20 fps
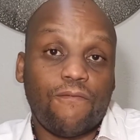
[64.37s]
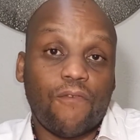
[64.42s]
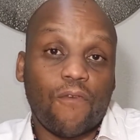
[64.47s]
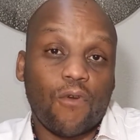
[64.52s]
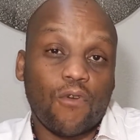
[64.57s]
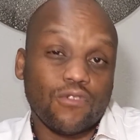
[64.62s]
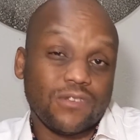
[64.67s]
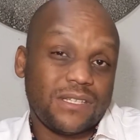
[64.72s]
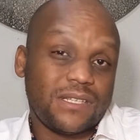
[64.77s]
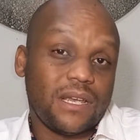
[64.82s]

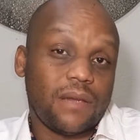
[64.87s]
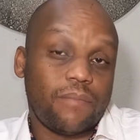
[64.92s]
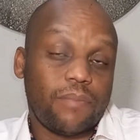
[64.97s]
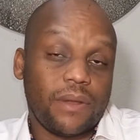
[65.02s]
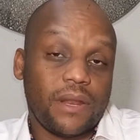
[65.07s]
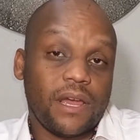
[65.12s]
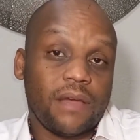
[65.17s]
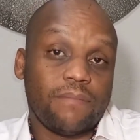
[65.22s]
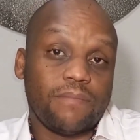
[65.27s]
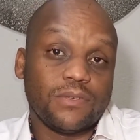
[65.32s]
4 separate
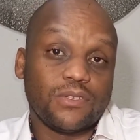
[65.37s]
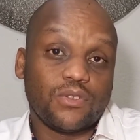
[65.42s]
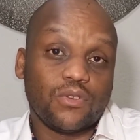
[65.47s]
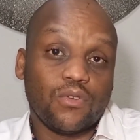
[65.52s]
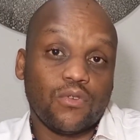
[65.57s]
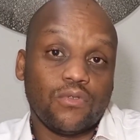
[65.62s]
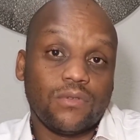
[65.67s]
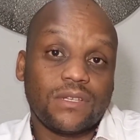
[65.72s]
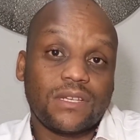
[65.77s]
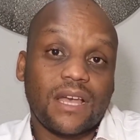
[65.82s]

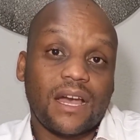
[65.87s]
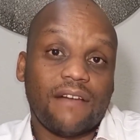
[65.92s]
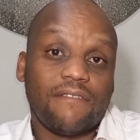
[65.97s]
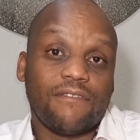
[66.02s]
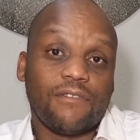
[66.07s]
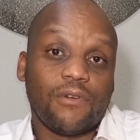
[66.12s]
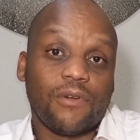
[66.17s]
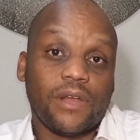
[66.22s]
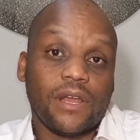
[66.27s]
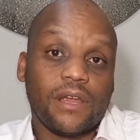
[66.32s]
episodes
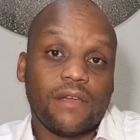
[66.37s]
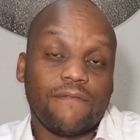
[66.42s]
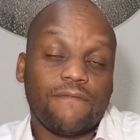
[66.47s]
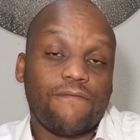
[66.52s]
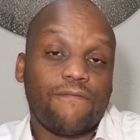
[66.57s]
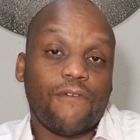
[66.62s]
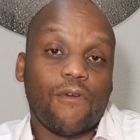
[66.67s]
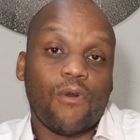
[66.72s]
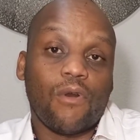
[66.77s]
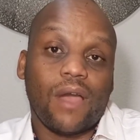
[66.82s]
covering
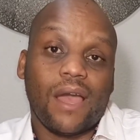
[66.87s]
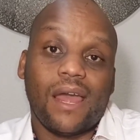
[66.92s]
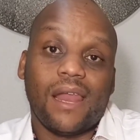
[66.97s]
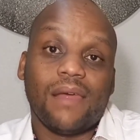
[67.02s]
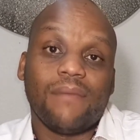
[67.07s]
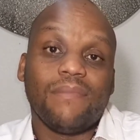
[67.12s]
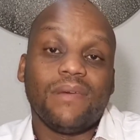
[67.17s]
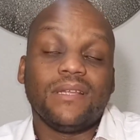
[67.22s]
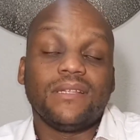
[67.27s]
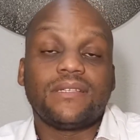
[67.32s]
4
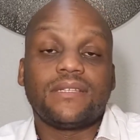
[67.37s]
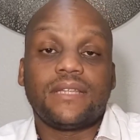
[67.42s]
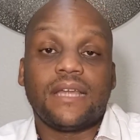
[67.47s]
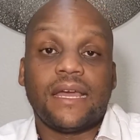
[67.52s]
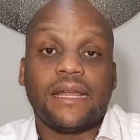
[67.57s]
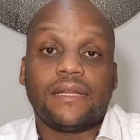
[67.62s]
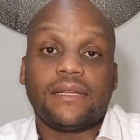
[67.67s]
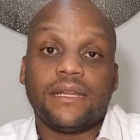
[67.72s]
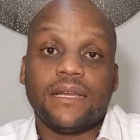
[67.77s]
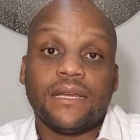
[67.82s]
elements
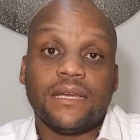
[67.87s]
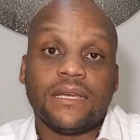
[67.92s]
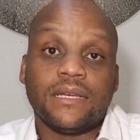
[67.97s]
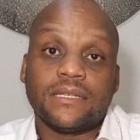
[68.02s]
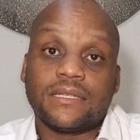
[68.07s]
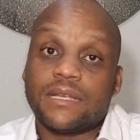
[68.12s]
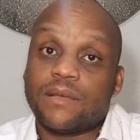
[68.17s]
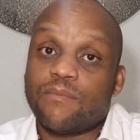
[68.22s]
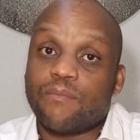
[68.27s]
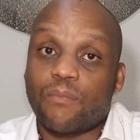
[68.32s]
that
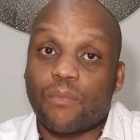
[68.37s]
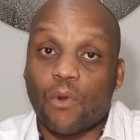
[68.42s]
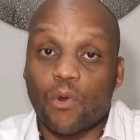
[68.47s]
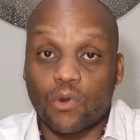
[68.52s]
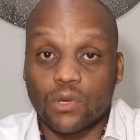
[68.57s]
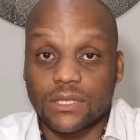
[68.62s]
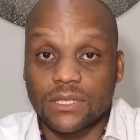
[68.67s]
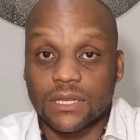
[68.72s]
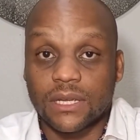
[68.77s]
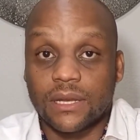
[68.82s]
is
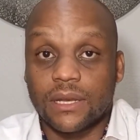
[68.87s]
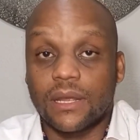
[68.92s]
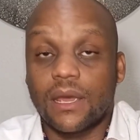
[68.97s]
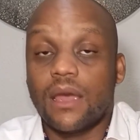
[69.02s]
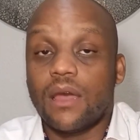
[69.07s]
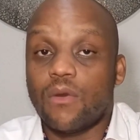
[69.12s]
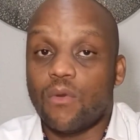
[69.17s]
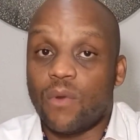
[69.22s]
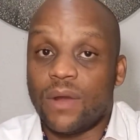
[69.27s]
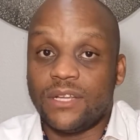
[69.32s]
important
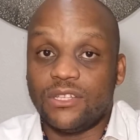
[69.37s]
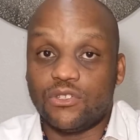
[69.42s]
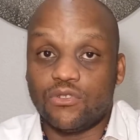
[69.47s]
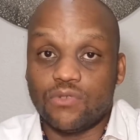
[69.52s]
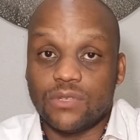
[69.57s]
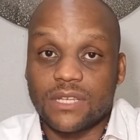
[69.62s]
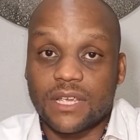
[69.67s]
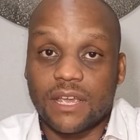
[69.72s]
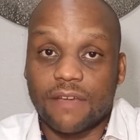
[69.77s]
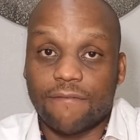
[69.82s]
when
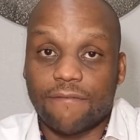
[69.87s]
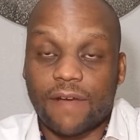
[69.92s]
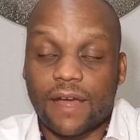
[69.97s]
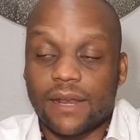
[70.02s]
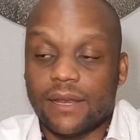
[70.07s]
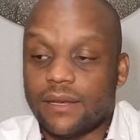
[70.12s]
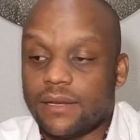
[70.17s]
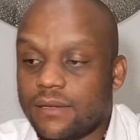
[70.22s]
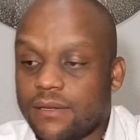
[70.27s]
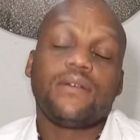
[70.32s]
choosing a fund.
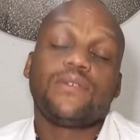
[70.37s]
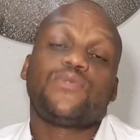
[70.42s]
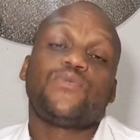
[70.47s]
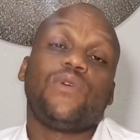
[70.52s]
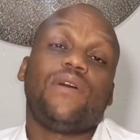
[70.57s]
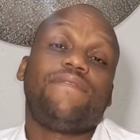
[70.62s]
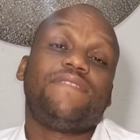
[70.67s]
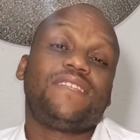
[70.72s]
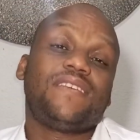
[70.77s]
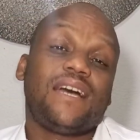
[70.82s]
So
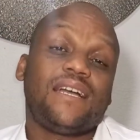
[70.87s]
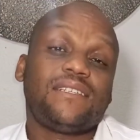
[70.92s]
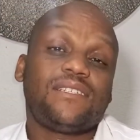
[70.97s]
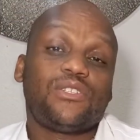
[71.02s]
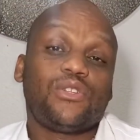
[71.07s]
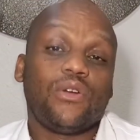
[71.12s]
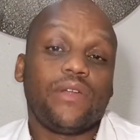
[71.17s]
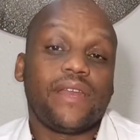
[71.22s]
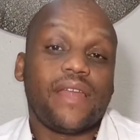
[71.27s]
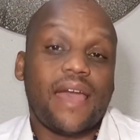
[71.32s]
I've touched
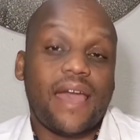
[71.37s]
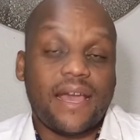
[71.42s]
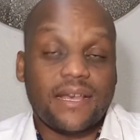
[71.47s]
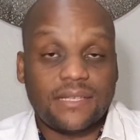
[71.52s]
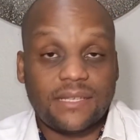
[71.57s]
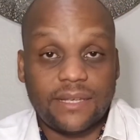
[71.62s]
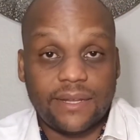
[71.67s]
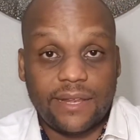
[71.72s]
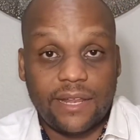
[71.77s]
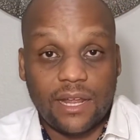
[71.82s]
on
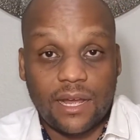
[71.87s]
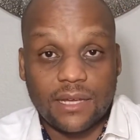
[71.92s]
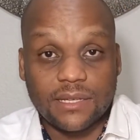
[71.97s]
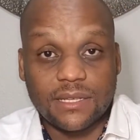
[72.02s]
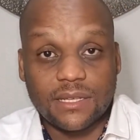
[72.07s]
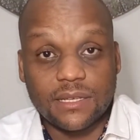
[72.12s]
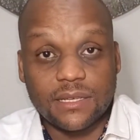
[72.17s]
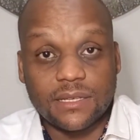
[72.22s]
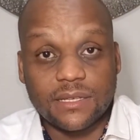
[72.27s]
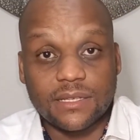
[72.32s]
asset
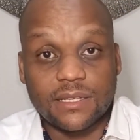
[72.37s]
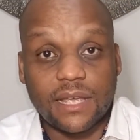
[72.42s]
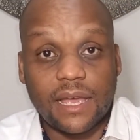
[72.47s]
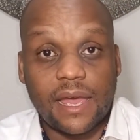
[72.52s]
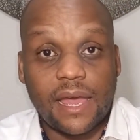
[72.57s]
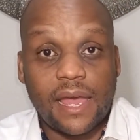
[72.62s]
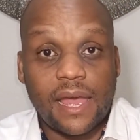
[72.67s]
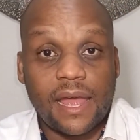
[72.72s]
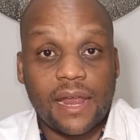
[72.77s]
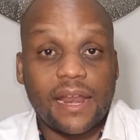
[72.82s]
classes
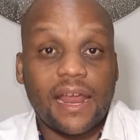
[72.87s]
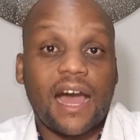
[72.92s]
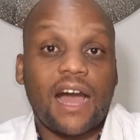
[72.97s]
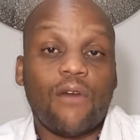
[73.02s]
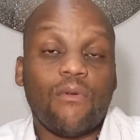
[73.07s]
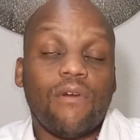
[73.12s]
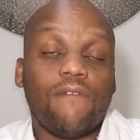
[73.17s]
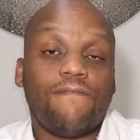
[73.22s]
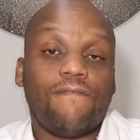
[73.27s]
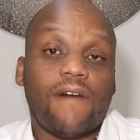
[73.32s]
and how
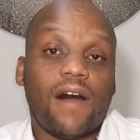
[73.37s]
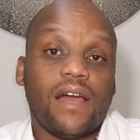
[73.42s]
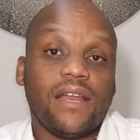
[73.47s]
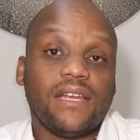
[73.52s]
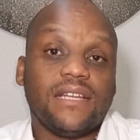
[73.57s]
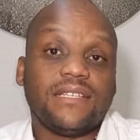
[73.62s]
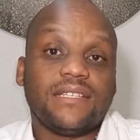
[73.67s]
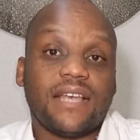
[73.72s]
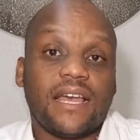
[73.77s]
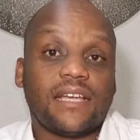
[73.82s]
a fund
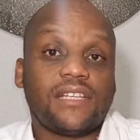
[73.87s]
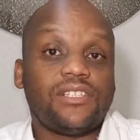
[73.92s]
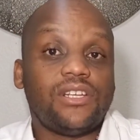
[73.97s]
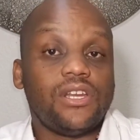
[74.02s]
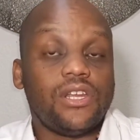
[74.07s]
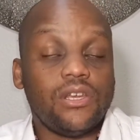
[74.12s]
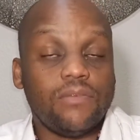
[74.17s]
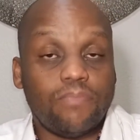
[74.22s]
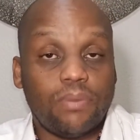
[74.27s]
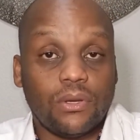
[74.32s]
is
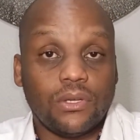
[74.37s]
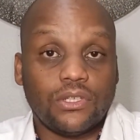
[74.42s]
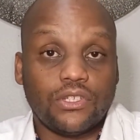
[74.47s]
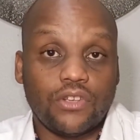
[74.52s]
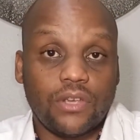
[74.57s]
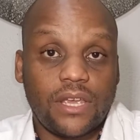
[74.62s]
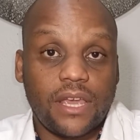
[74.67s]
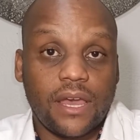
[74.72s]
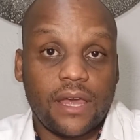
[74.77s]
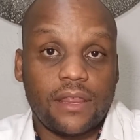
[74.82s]
actually put
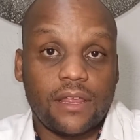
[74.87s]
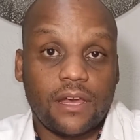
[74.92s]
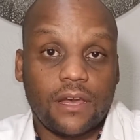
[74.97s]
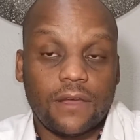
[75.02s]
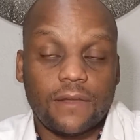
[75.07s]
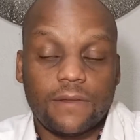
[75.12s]
together.